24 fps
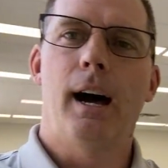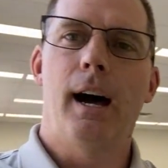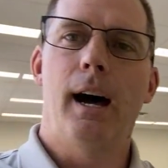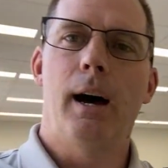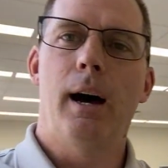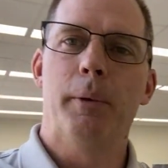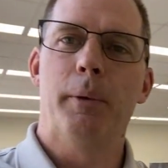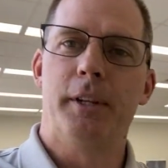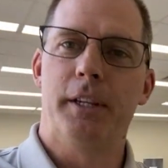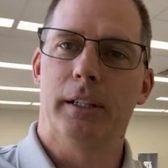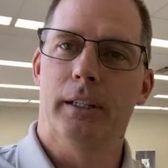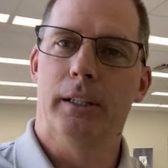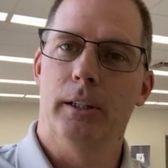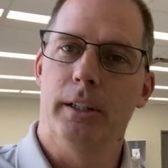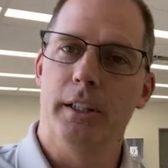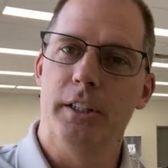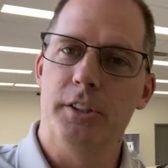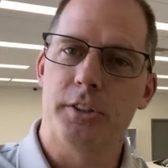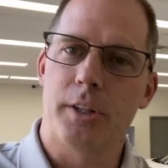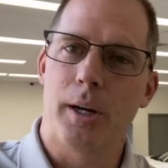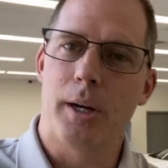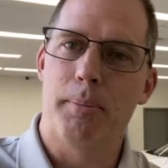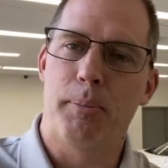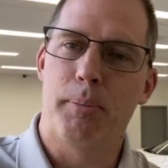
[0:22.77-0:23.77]
We did a little
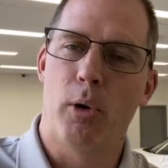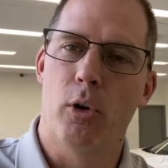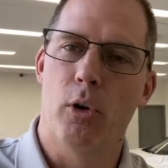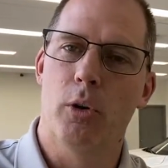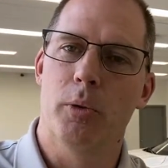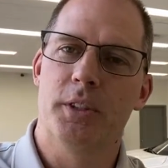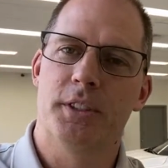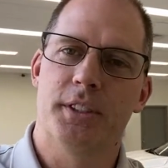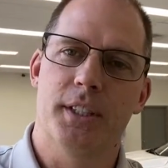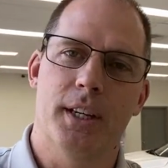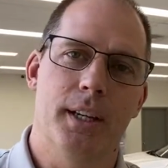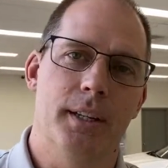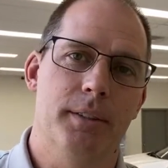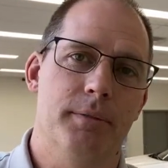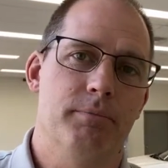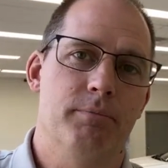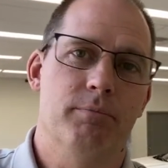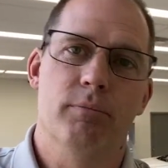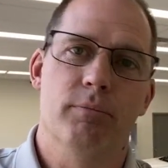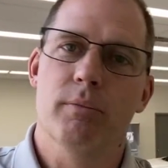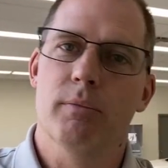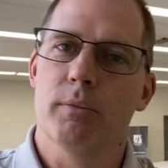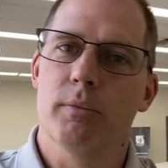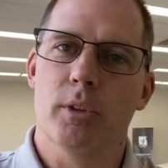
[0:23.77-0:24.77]
Instagram poll. We said,
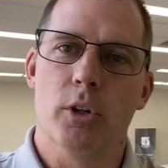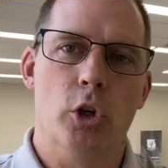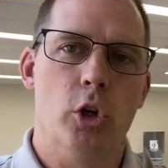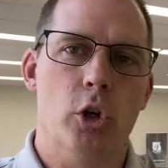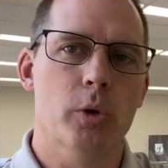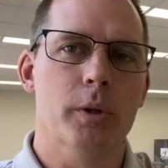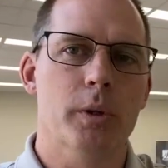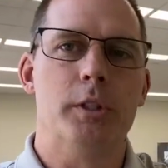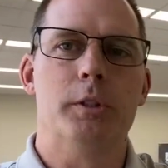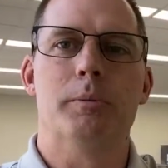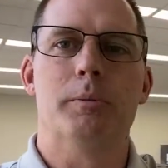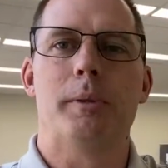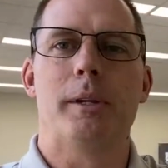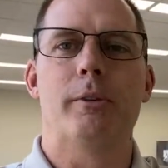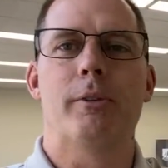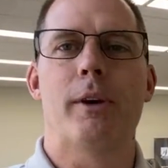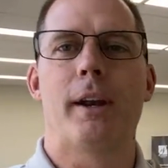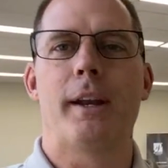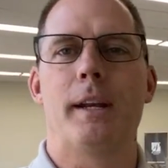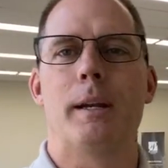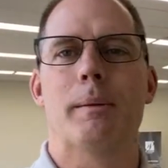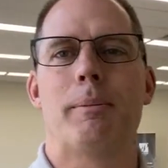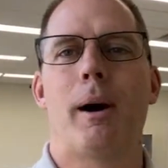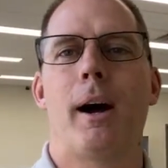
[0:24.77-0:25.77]
who would you be
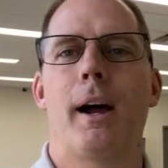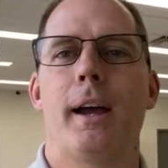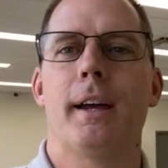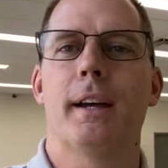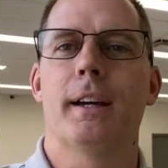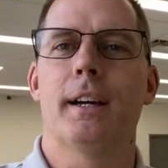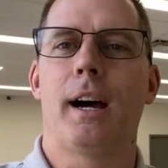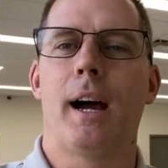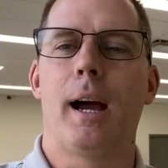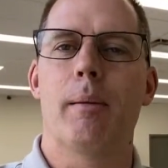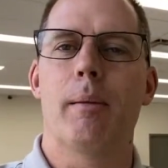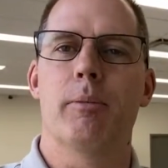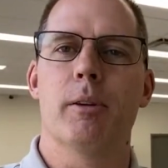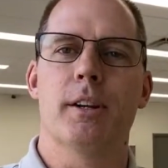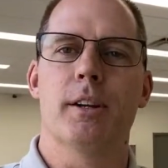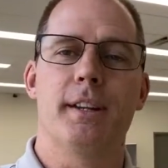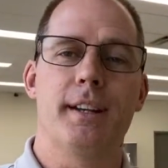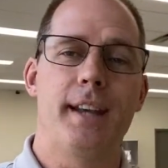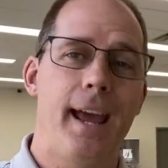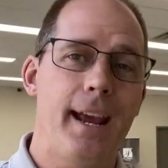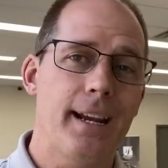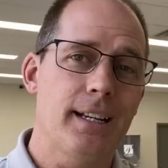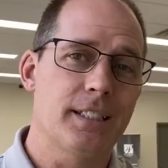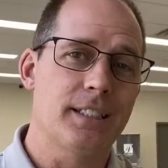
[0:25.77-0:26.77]
ready to buy a hybrid
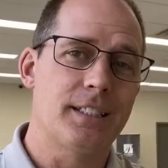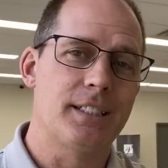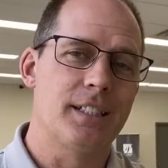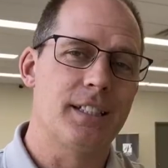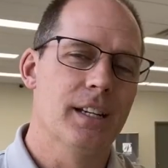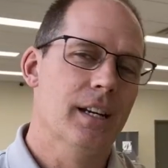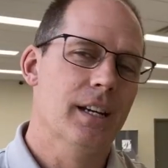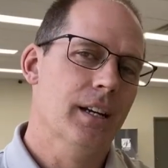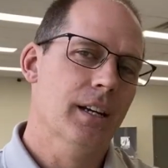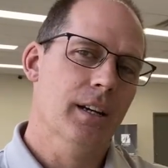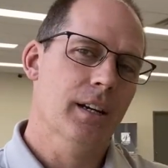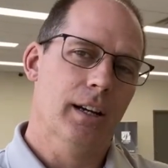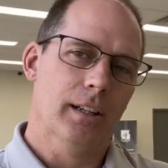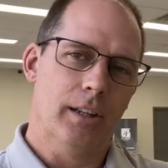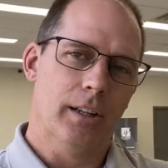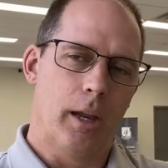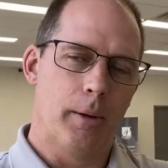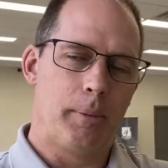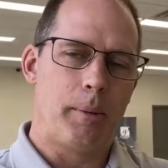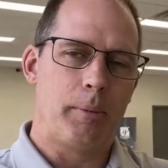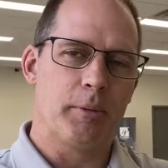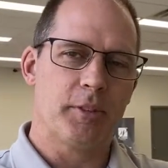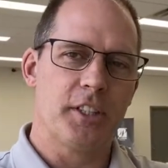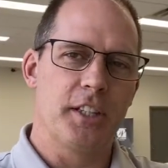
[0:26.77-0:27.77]
next? A lot of
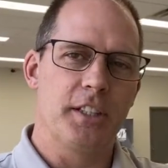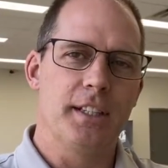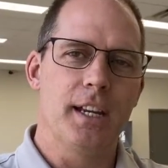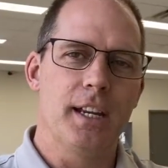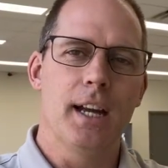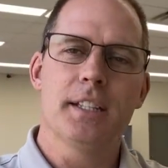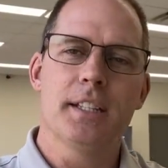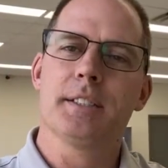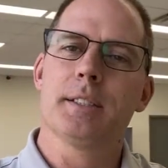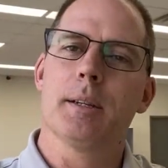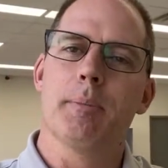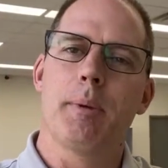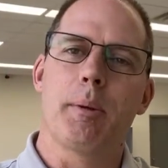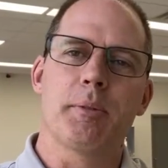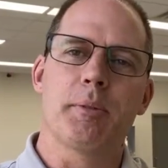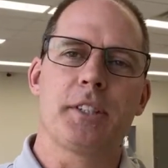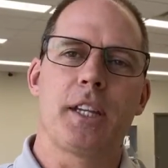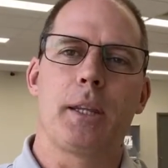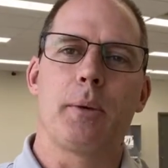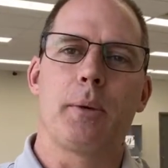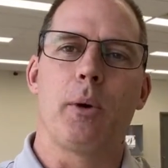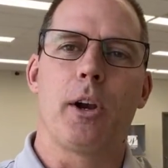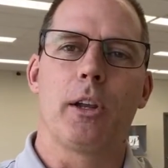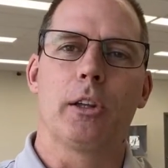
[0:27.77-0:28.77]
people said yes. Some people said
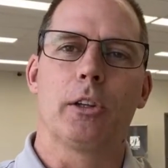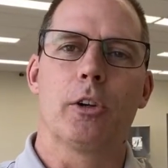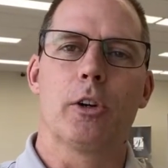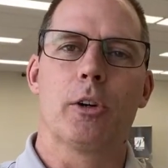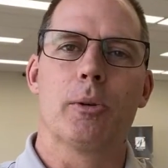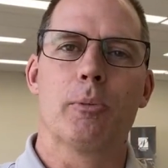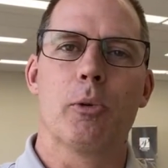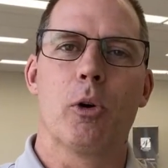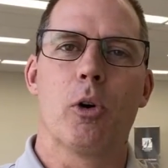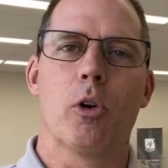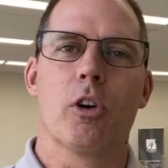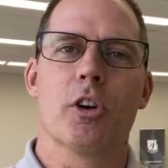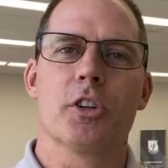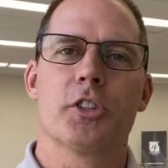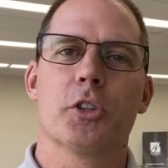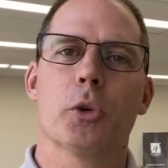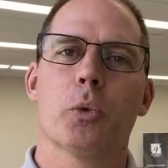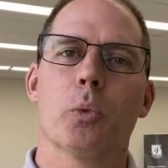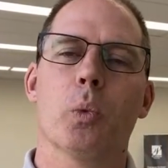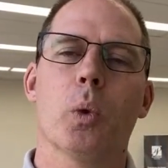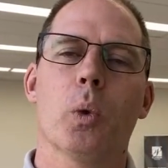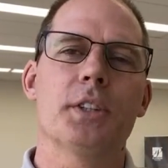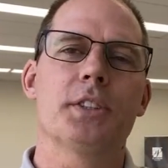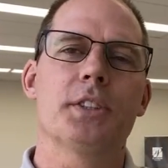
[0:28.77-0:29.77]
they want to learn more. So
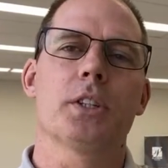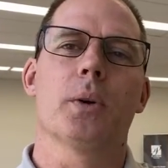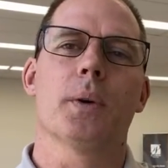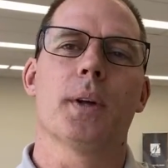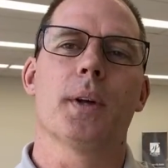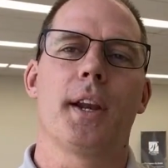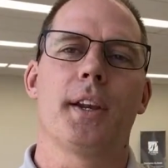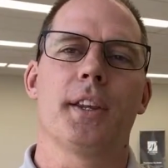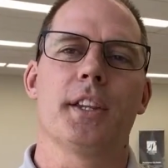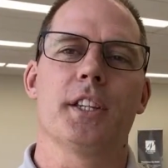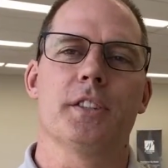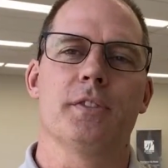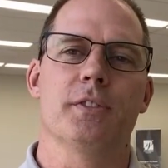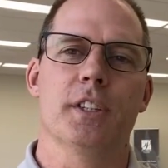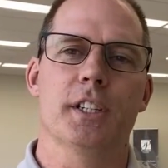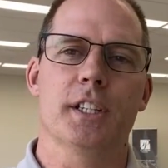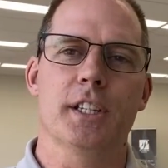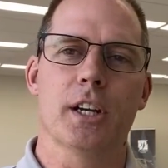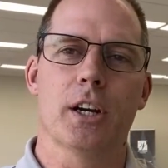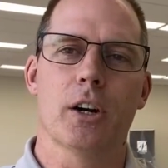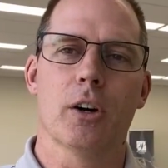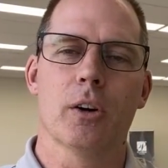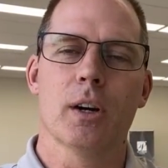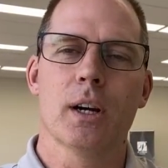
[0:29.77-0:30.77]
what's going on in this
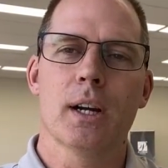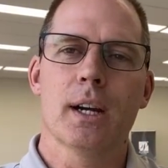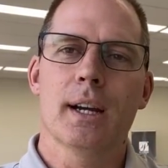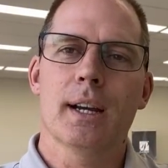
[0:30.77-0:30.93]
video?